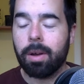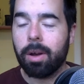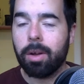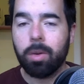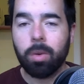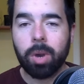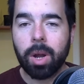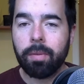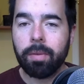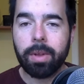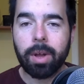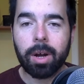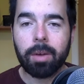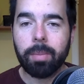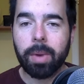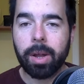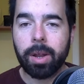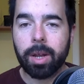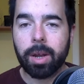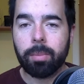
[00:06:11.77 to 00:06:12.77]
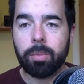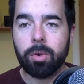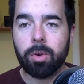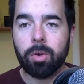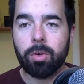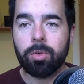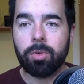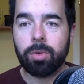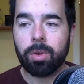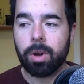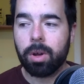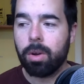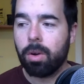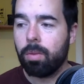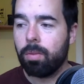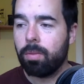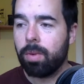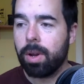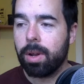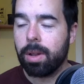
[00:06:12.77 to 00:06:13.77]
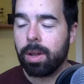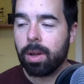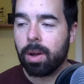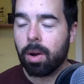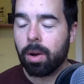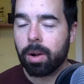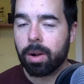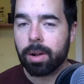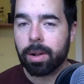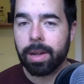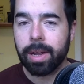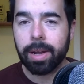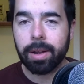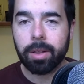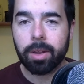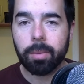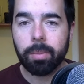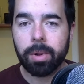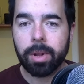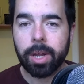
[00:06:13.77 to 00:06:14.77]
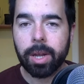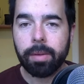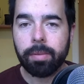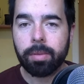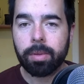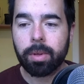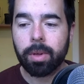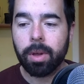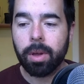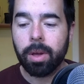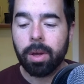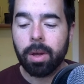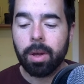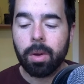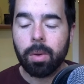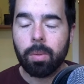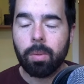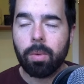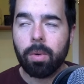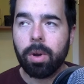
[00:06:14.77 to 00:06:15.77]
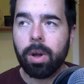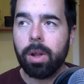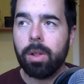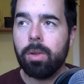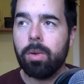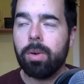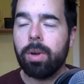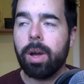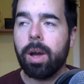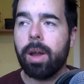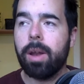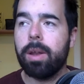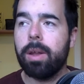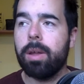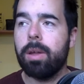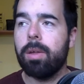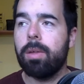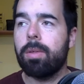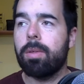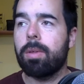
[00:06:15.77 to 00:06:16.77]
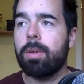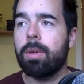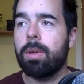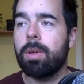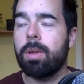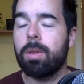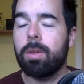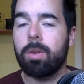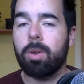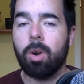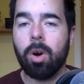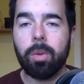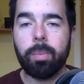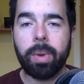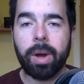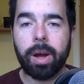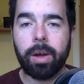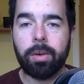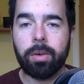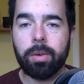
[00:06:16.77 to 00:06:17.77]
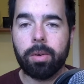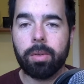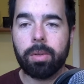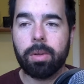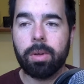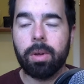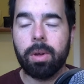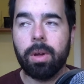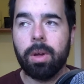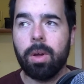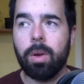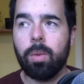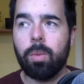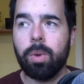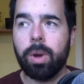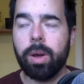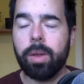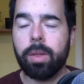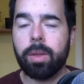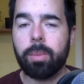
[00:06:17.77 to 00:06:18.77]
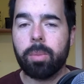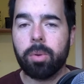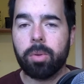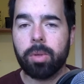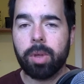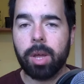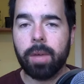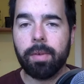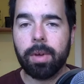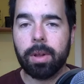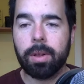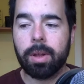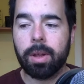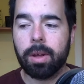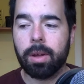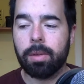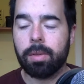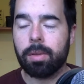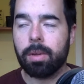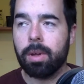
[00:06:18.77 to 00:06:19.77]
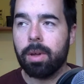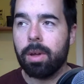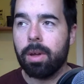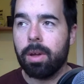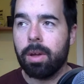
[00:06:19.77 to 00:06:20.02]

I don't have a dogmatic approach. I don't really cling to beliefs. What I look at is thought patterns, ways of perceiving things.